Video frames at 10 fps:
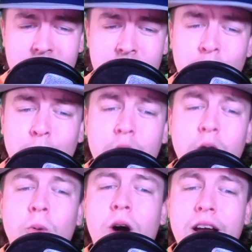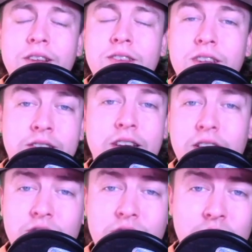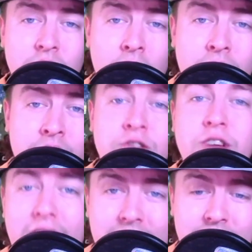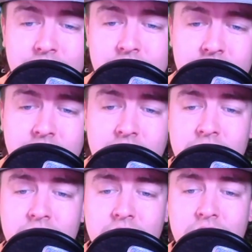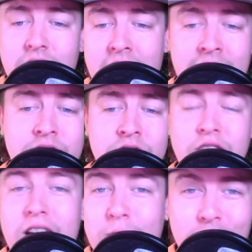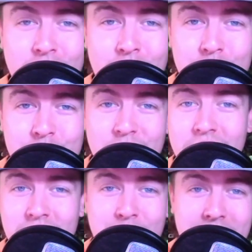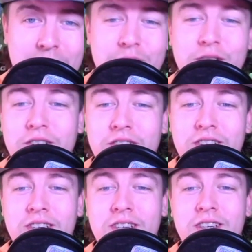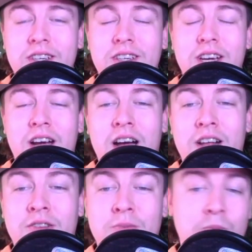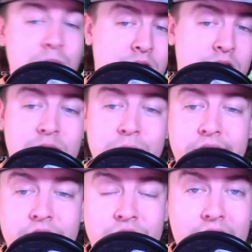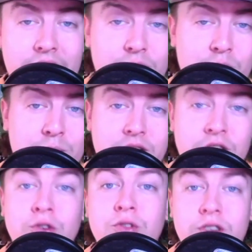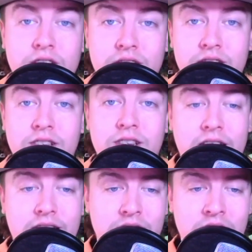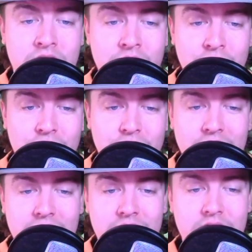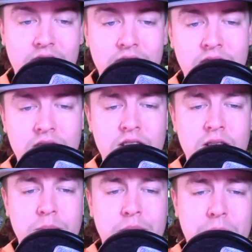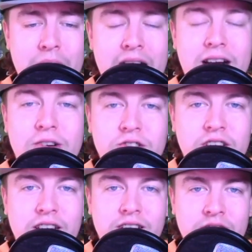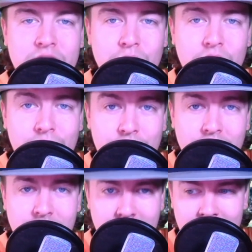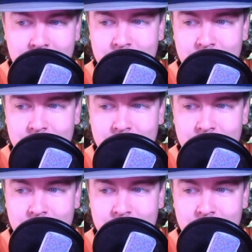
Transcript: football-wise, the Saints are in Jacksonville at the Jaguars' home field, Bank Field. This is because Jacksonville will be in Houston earlier that day. But Packers-Saints, that's a really fun game.